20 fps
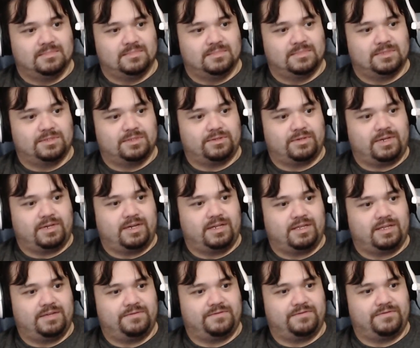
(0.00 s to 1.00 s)
So again,
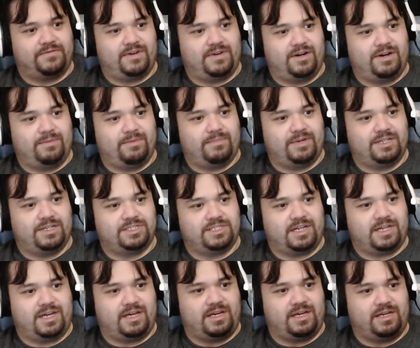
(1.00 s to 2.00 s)
gives very much
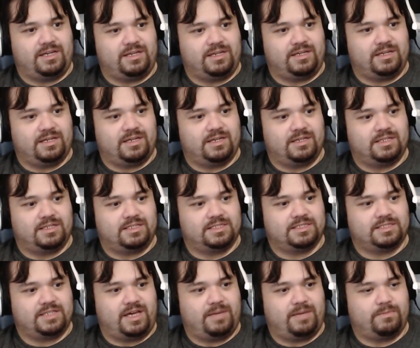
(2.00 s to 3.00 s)
a
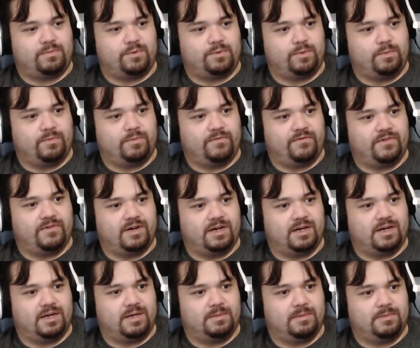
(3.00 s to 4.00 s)
escape room
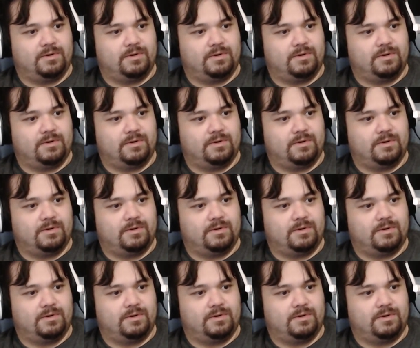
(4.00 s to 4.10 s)
vibe.